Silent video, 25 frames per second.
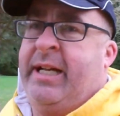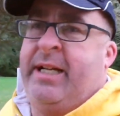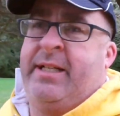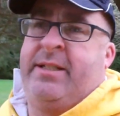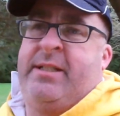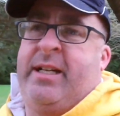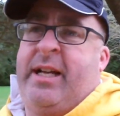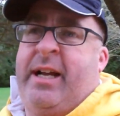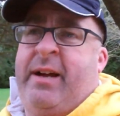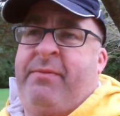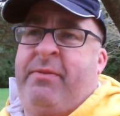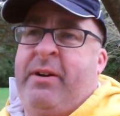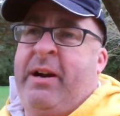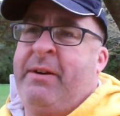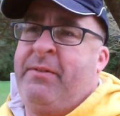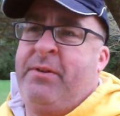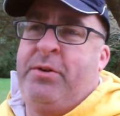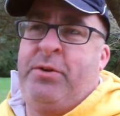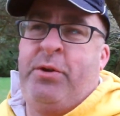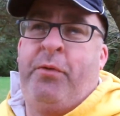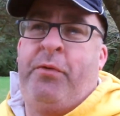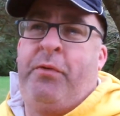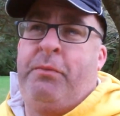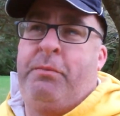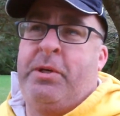is I forever
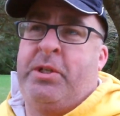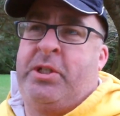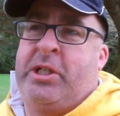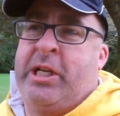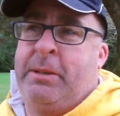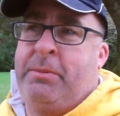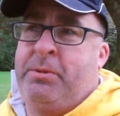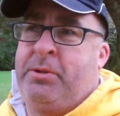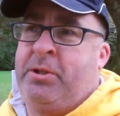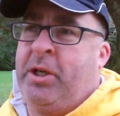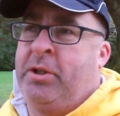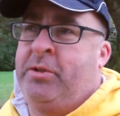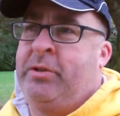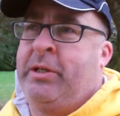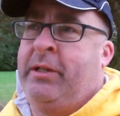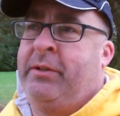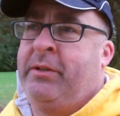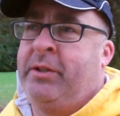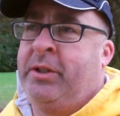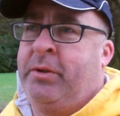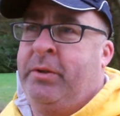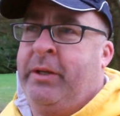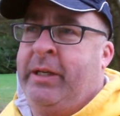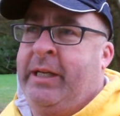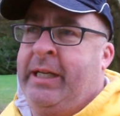duffing my chip shots around
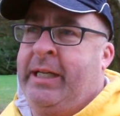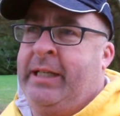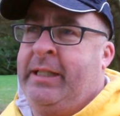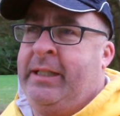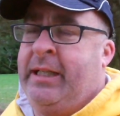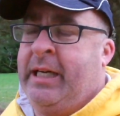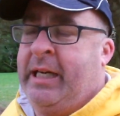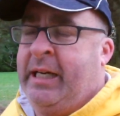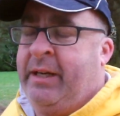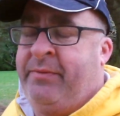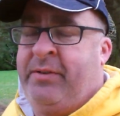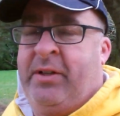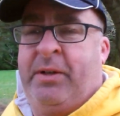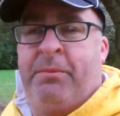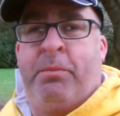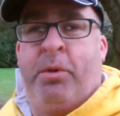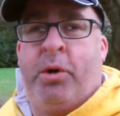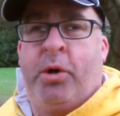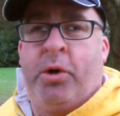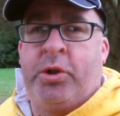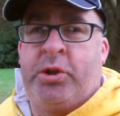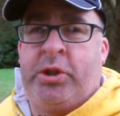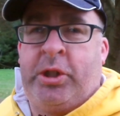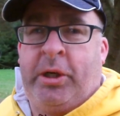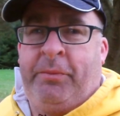the green, and I feel
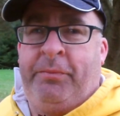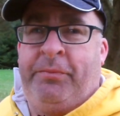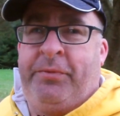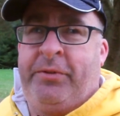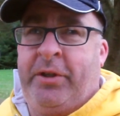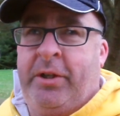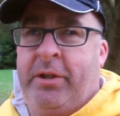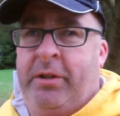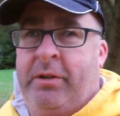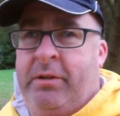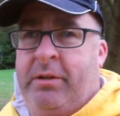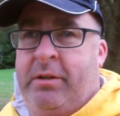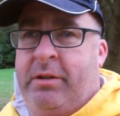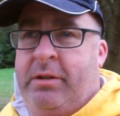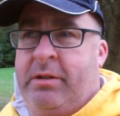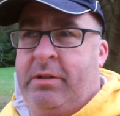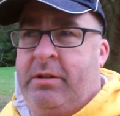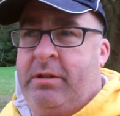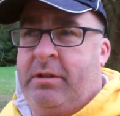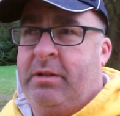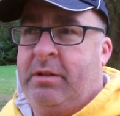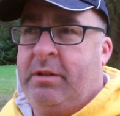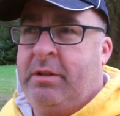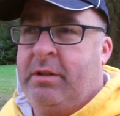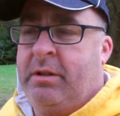more confident
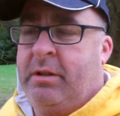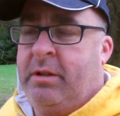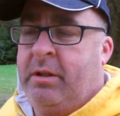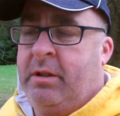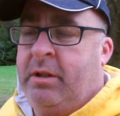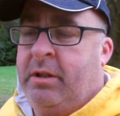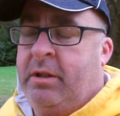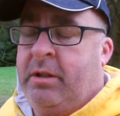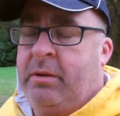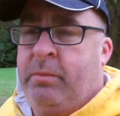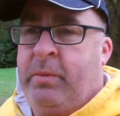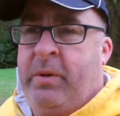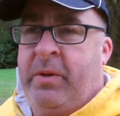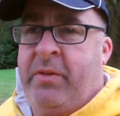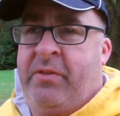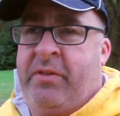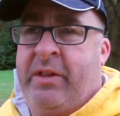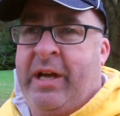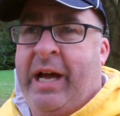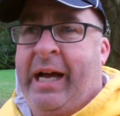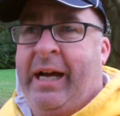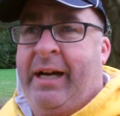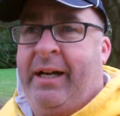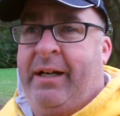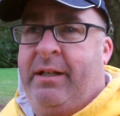with
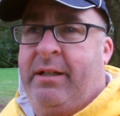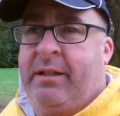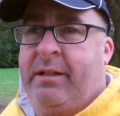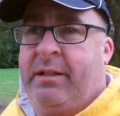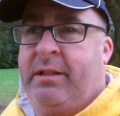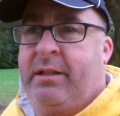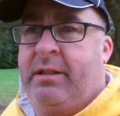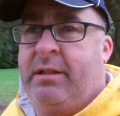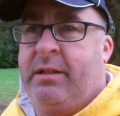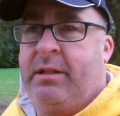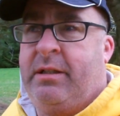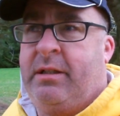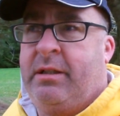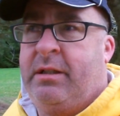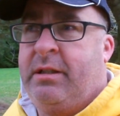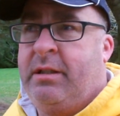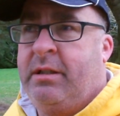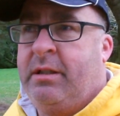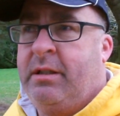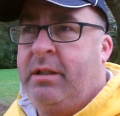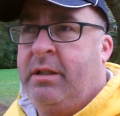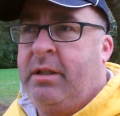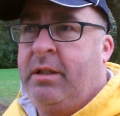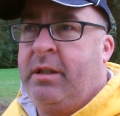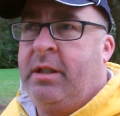that
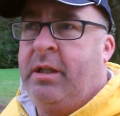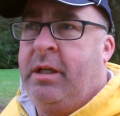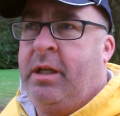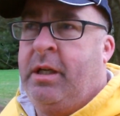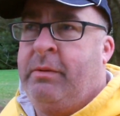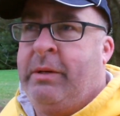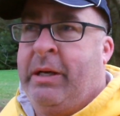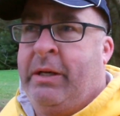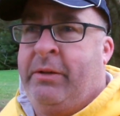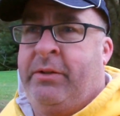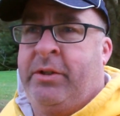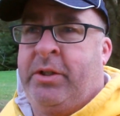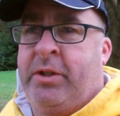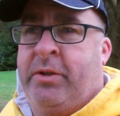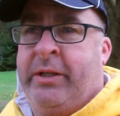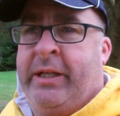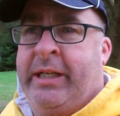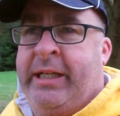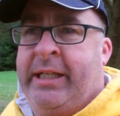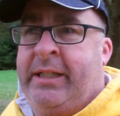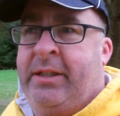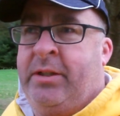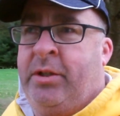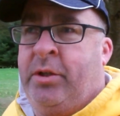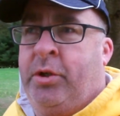around the
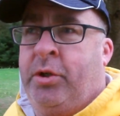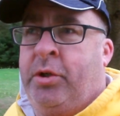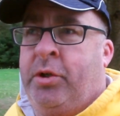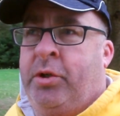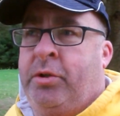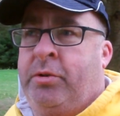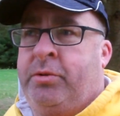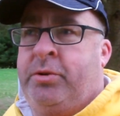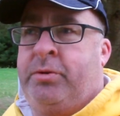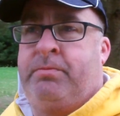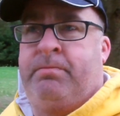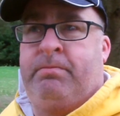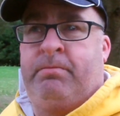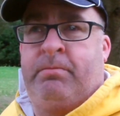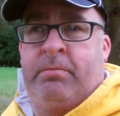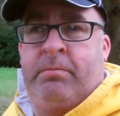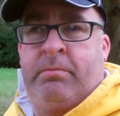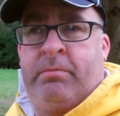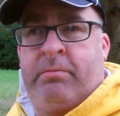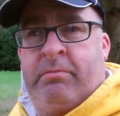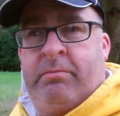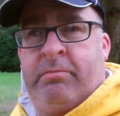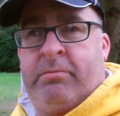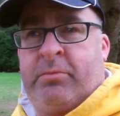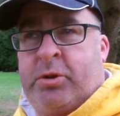green or
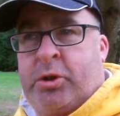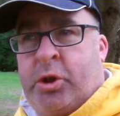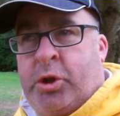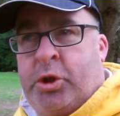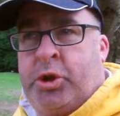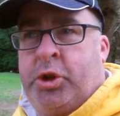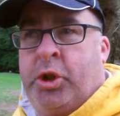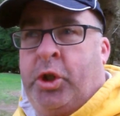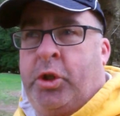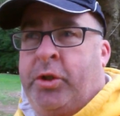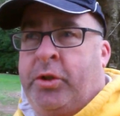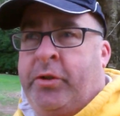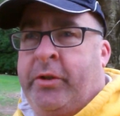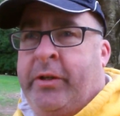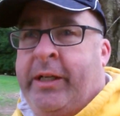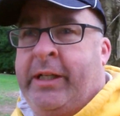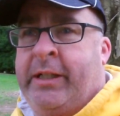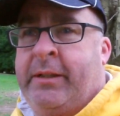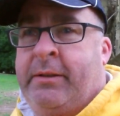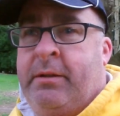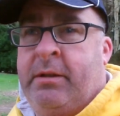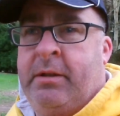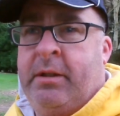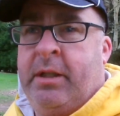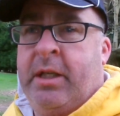just short of the green
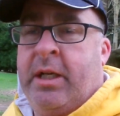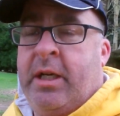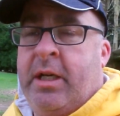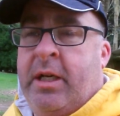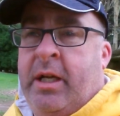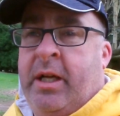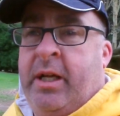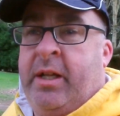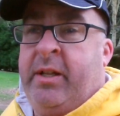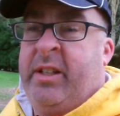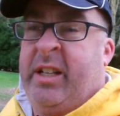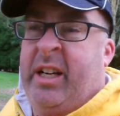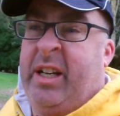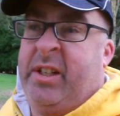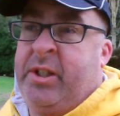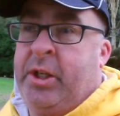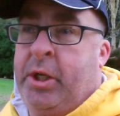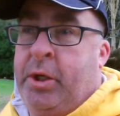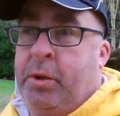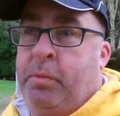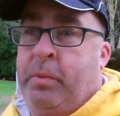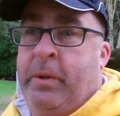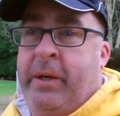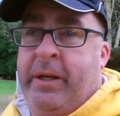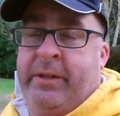than I
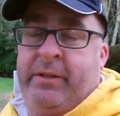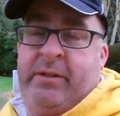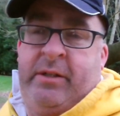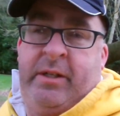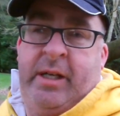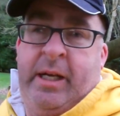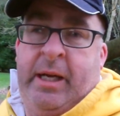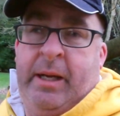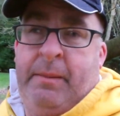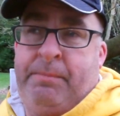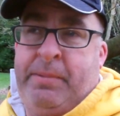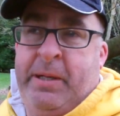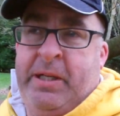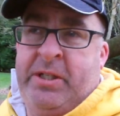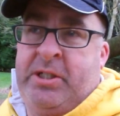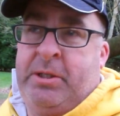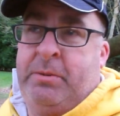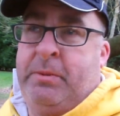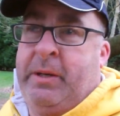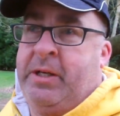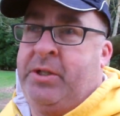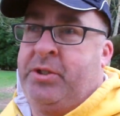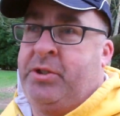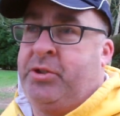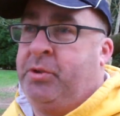do with a pitching
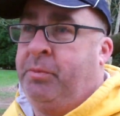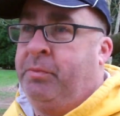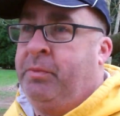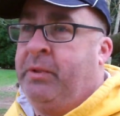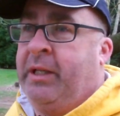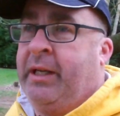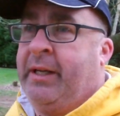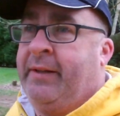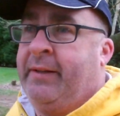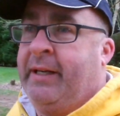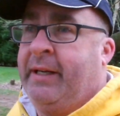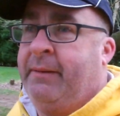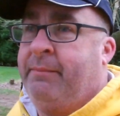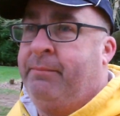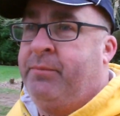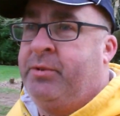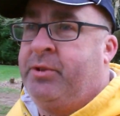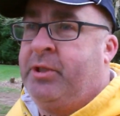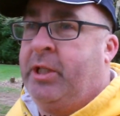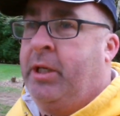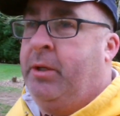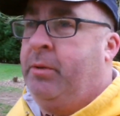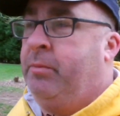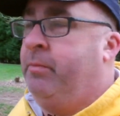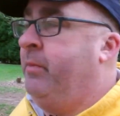wedge or something like that.
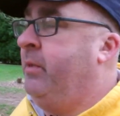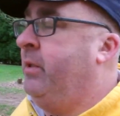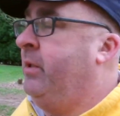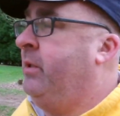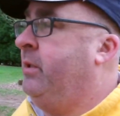So